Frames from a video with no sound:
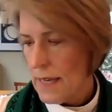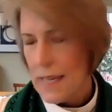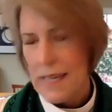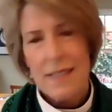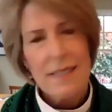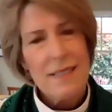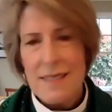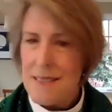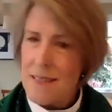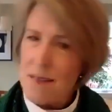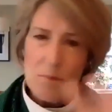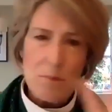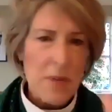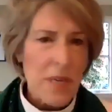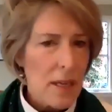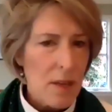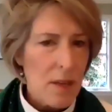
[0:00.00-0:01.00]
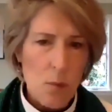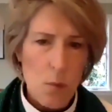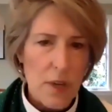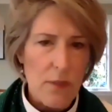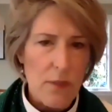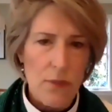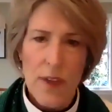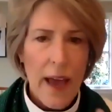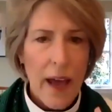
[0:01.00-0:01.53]
it doesn't mean
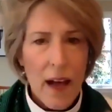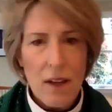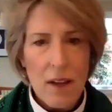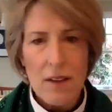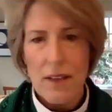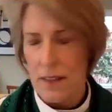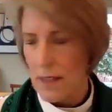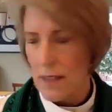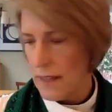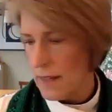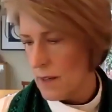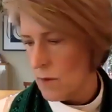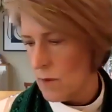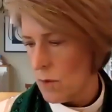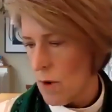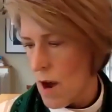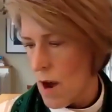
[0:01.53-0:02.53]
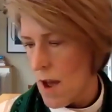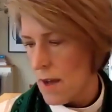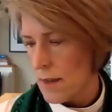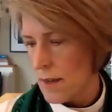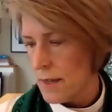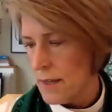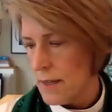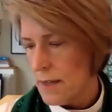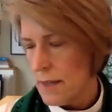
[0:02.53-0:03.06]
we've calculated
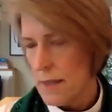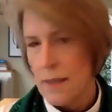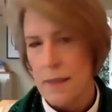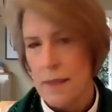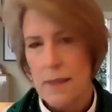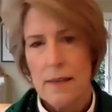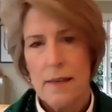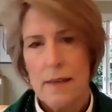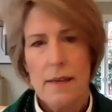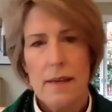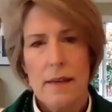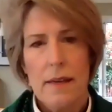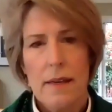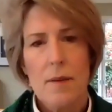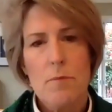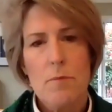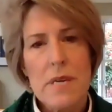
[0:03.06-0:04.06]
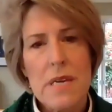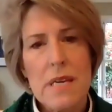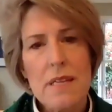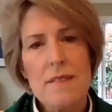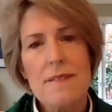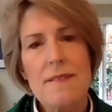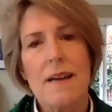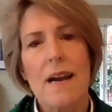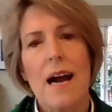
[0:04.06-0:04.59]
wrong. It
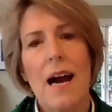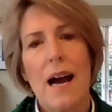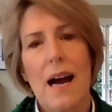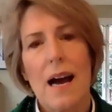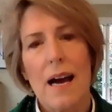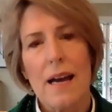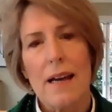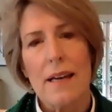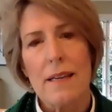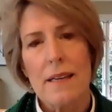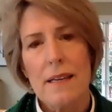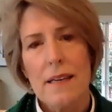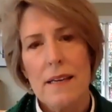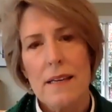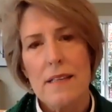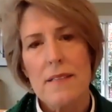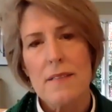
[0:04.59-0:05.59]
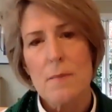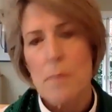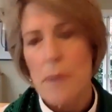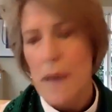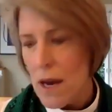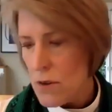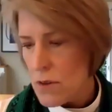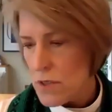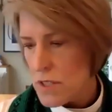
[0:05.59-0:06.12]
means God is
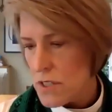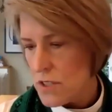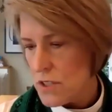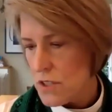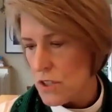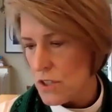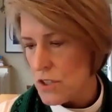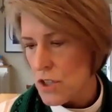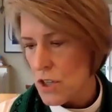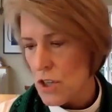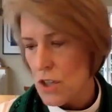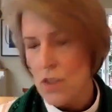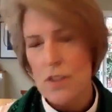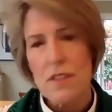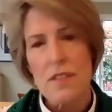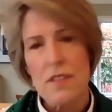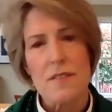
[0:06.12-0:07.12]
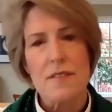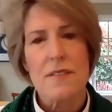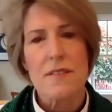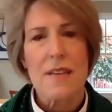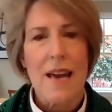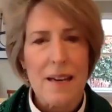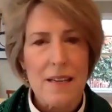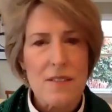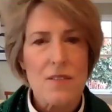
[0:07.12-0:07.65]
about to turn the
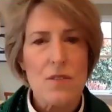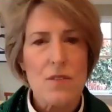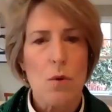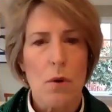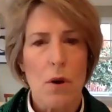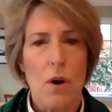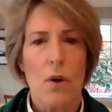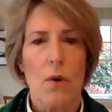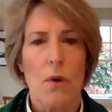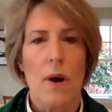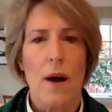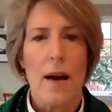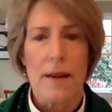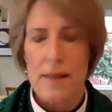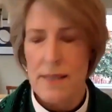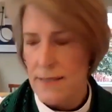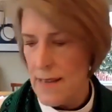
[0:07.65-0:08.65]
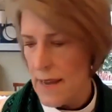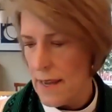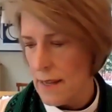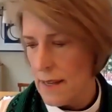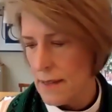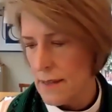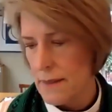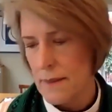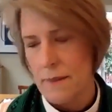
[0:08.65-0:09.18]
status quo on its head.